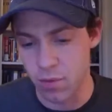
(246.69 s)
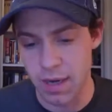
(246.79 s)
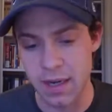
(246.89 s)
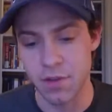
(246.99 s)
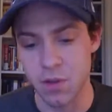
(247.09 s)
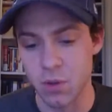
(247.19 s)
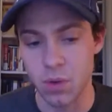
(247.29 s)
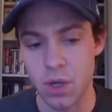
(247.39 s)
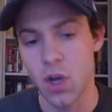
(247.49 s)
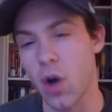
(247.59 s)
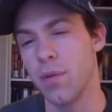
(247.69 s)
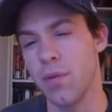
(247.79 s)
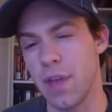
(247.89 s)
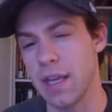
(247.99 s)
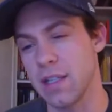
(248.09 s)
written a few
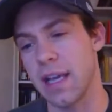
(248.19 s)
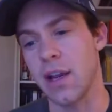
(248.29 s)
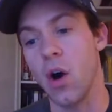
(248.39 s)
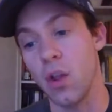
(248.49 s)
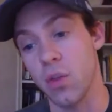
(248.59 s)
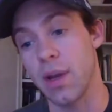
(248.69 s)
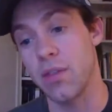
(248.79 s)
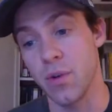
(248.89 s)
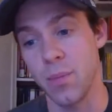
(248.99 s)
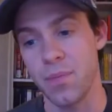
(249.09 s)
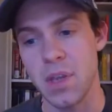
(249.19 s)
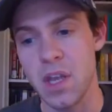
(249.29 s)
things like all the way through.